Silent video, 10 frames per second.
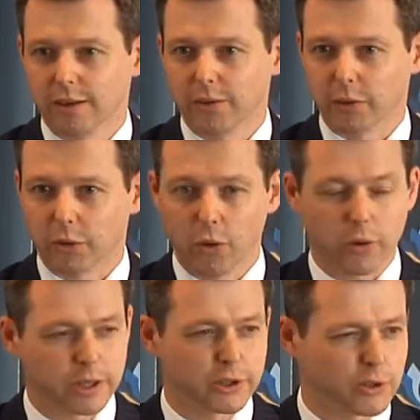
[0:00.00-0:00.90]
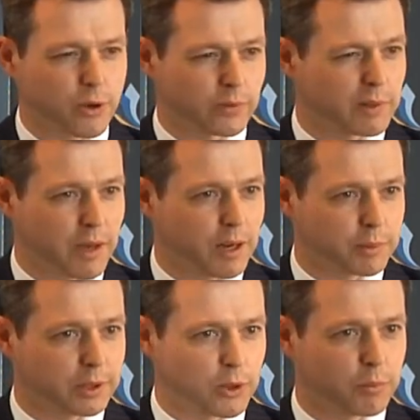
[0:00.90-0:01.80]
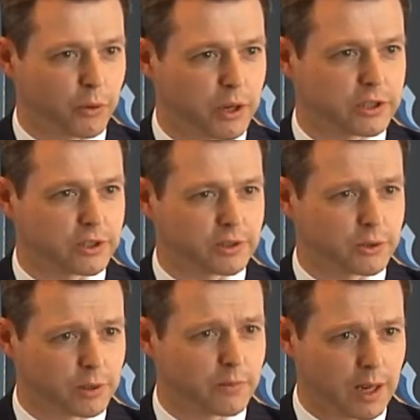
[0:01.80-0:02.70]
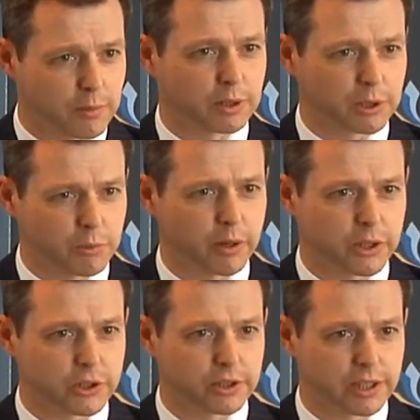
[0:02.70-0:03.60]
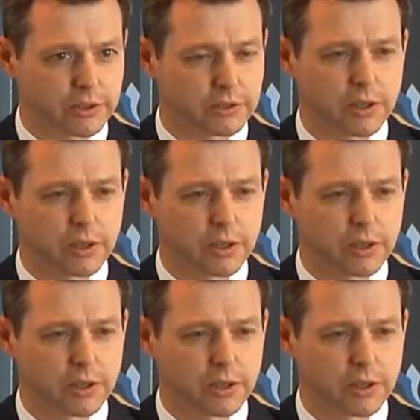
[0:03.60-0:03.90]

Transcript: the core issue of development cooperation. So development cooperation is